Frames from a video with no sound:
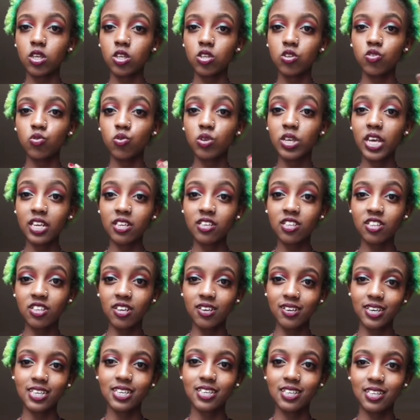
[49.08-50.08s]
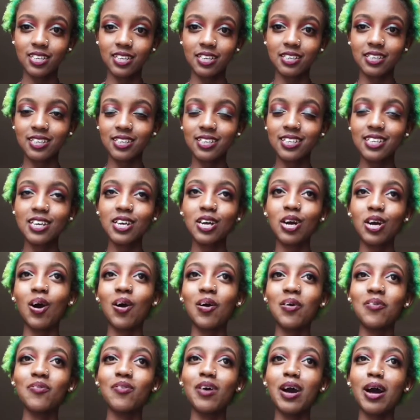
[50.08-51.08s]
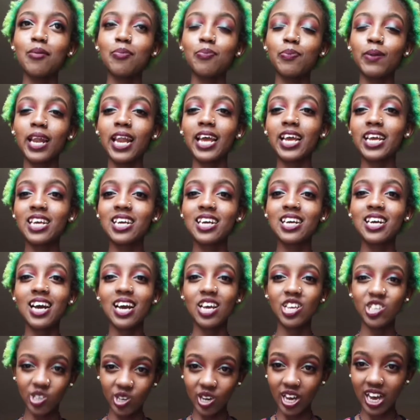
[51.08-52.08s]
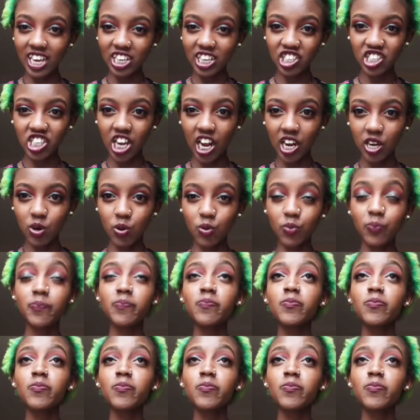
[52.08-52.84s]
to get the right technique of applying your eyeshadow